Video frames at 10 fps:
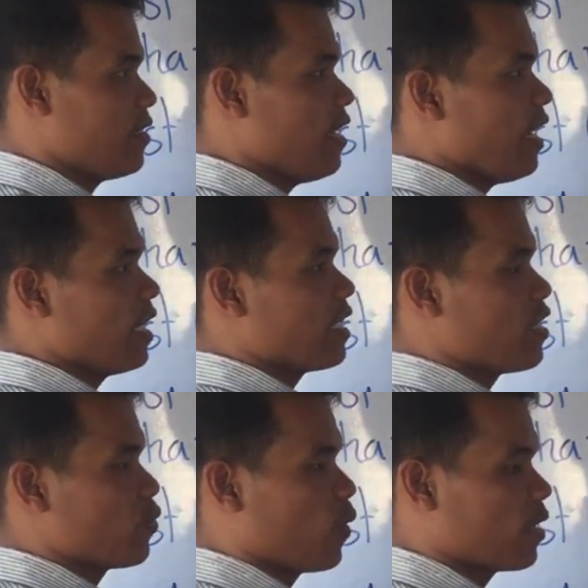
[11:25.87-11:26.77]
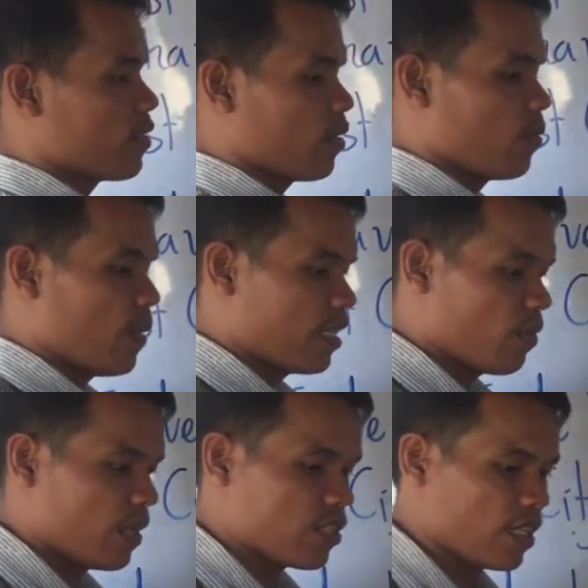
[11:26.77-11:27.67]
seeing this one, so my
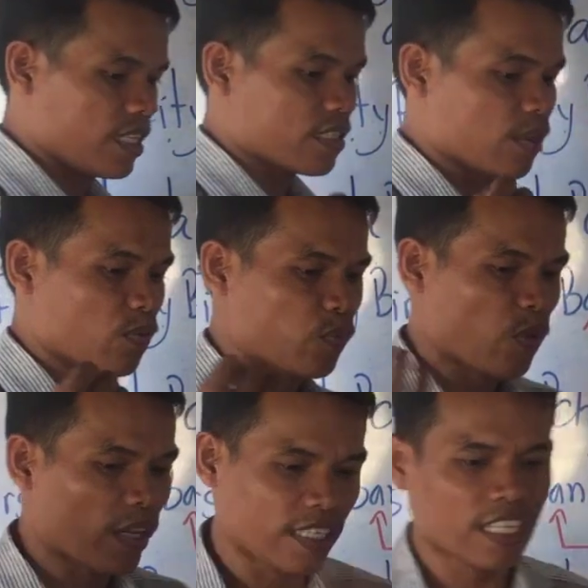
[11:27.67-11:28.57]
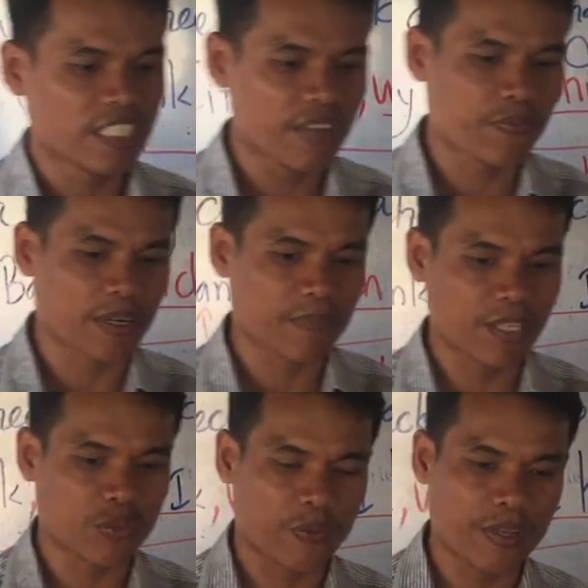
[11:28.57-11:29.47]
question is, what is the difference
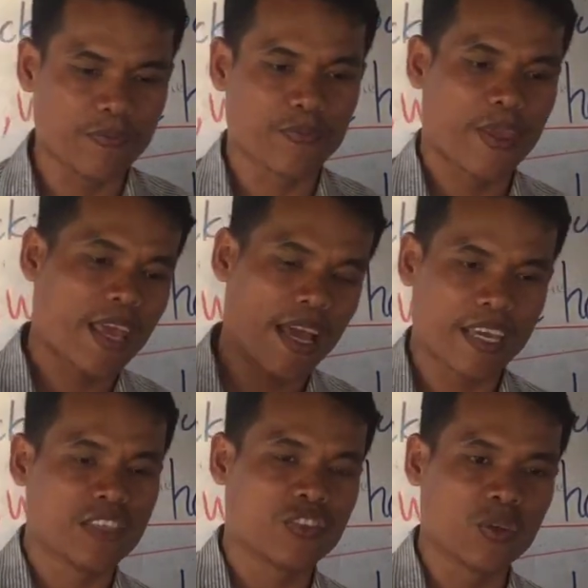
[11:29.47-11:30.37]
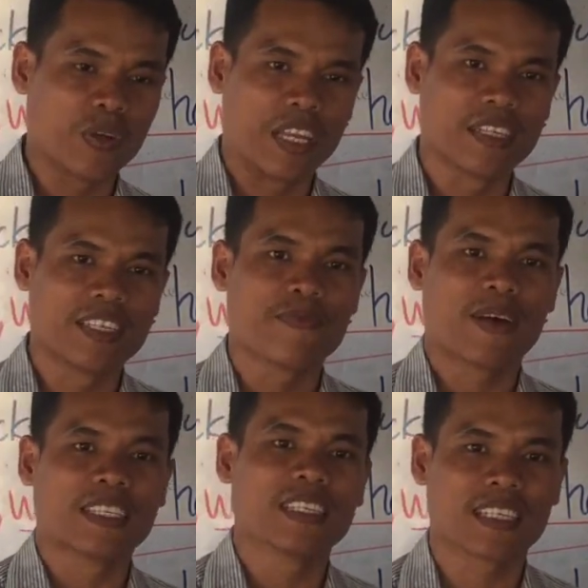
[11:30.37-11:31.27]
between where is used in
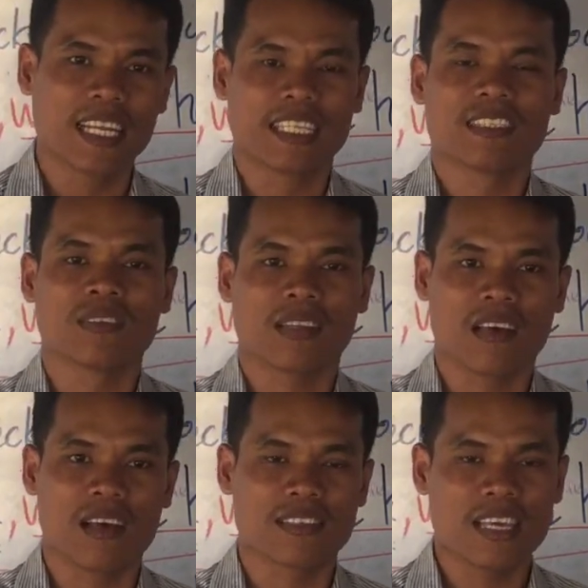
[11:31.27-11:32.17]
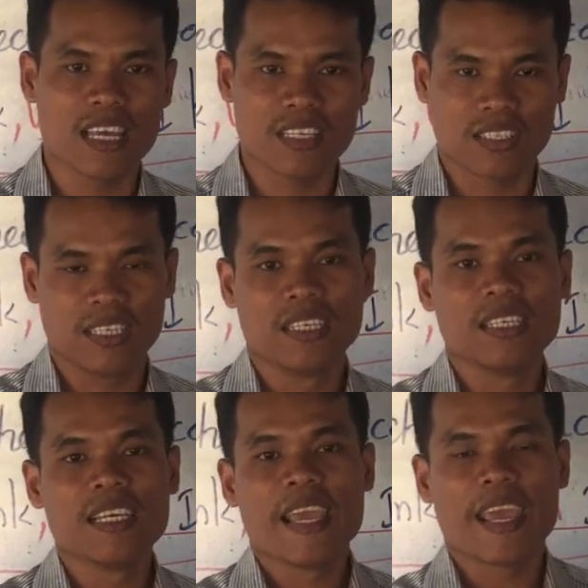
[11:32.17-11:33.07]
defining relative clauses
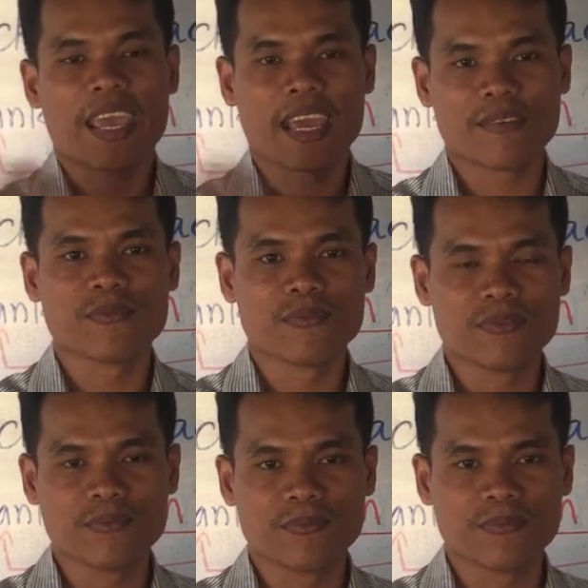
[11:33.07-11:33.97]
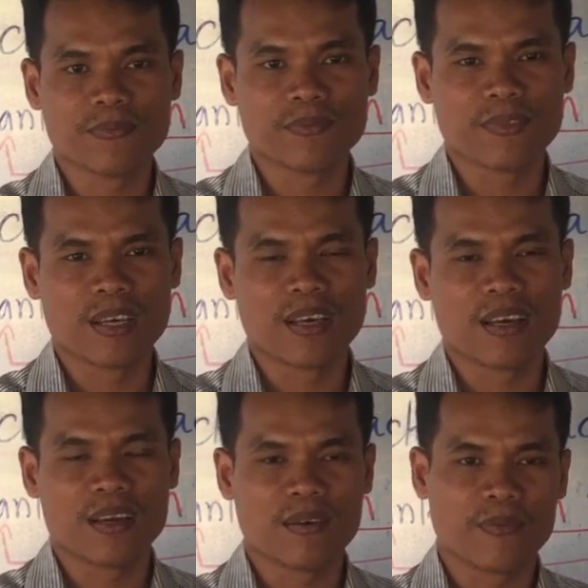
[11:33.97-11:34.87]
and
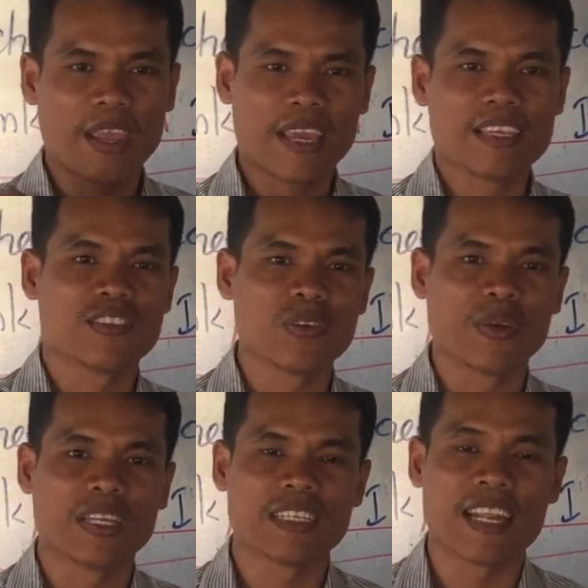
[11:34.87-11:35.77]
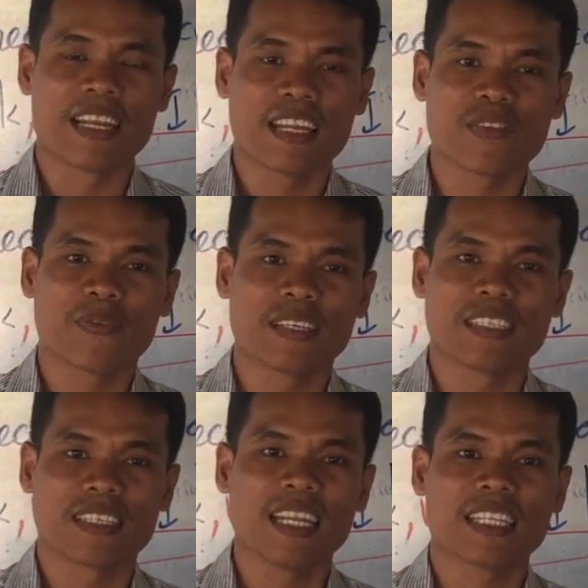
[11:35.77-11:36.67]
where is used in the
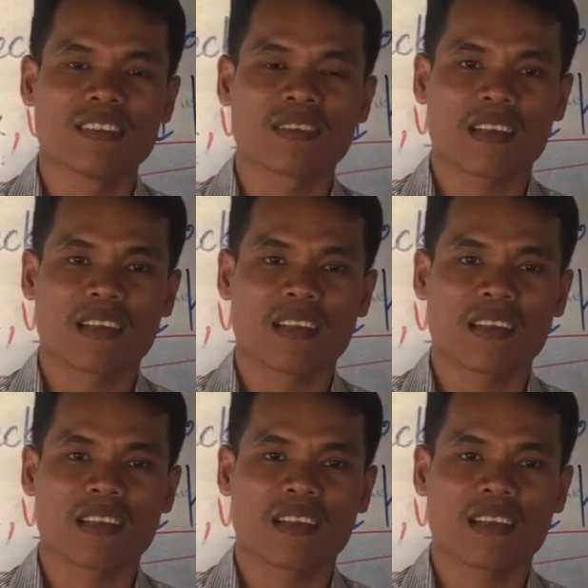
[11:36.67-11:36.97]
non-defining relative